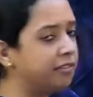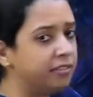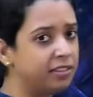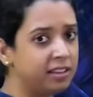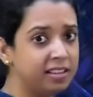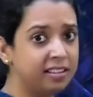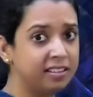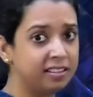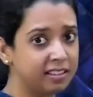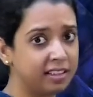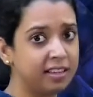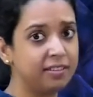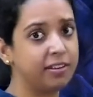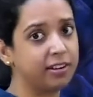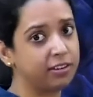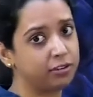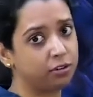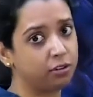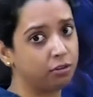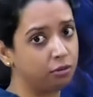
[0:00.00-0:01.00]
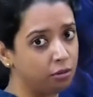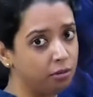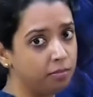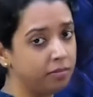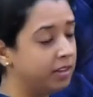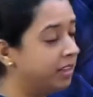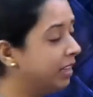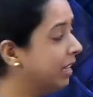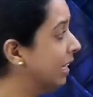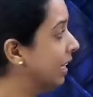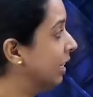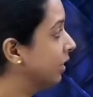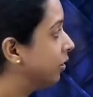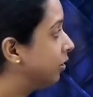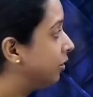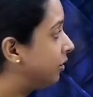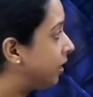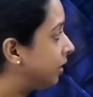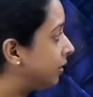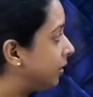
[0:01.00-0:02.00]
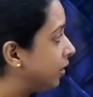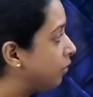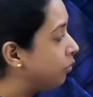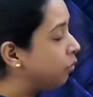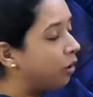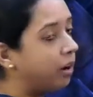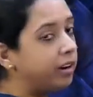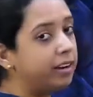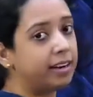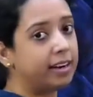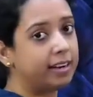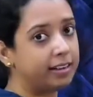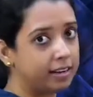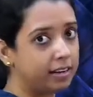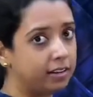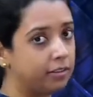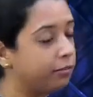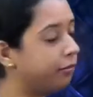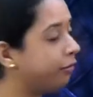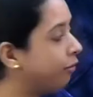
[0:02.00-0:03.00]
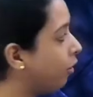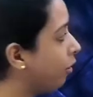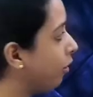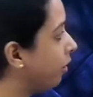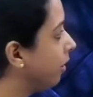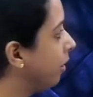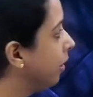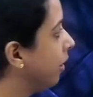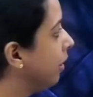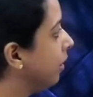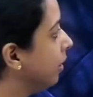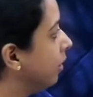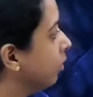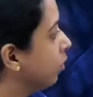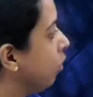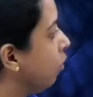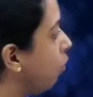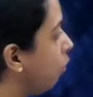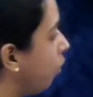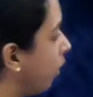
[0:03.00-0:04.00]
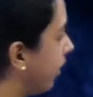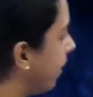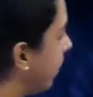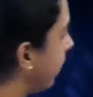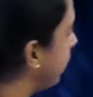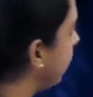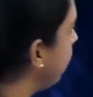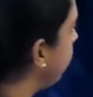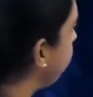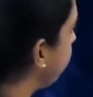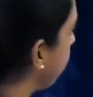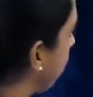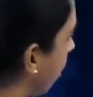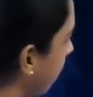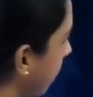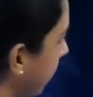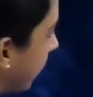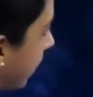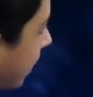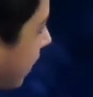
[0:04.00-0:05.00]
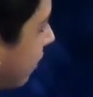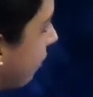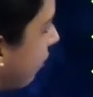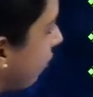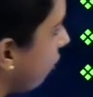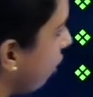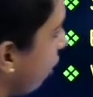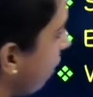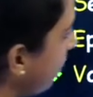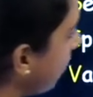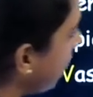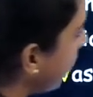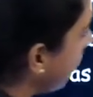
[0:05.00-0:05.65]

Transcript: seen sieve at your home. So, this is what it is for. So, what does it forms? It forms